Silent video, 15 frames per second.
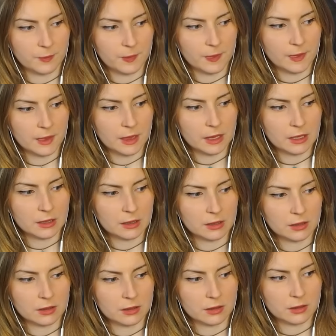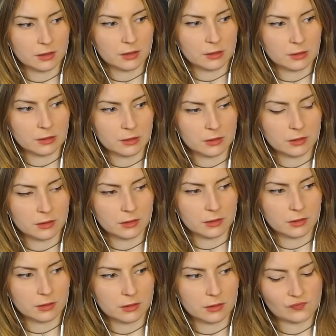need to reschedule. I'll just see you next week.